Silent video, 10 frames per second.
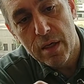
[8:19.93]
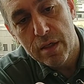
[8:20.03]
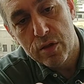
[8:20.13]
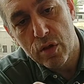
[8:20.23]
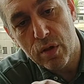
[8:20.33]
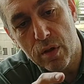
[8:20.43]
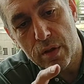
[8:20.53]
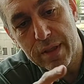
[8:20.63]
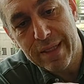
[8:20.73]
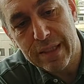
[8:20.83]
so
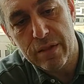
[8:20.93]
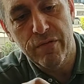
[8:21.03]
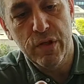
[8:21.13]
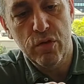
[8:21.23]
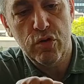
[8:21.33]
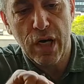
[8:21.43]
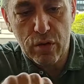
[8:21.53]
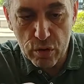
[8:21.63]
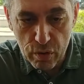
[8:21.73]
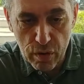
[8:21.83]
this, when you try
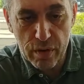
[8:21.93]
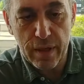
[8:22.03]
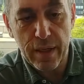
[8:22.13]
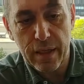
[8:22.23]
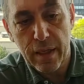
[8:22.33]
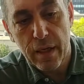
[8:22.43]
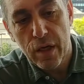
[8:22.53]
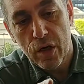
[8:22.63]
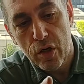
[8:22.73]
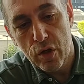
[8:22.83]
to turn it,
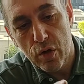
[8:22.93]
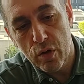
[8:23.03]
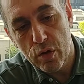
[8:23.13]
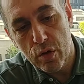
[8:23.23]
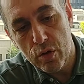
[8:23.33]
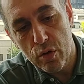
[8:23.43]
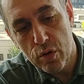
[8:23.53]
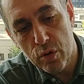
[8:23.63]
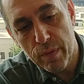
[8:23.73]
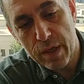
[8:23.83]

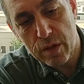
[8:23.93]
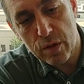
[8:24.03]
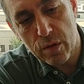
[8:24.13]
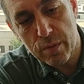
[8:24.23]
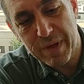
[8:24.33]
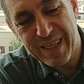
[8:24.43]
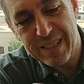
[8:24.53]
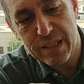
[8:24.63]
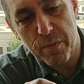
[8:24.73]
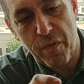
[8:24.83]
you might,
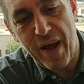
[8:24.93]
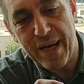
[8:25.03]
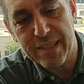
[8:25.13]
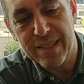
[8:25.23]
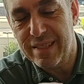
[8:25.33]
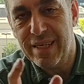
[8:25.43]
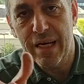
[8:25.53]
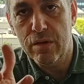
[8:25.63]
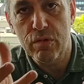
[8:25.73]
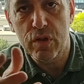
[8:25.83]
because it's a brass, it's
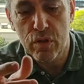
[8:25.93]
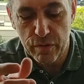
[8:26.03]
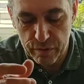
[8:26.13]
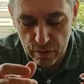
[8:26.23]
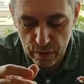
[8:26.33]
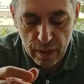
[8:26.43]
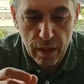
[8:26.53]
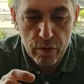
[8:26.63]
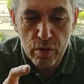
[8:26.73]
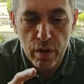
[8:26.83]
kind of soft, you're
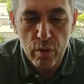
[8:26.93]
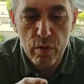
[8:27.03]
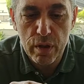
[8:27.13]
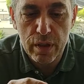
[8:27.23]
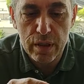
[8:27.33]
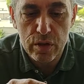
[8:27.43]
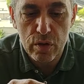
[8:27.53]
gonna ruin this.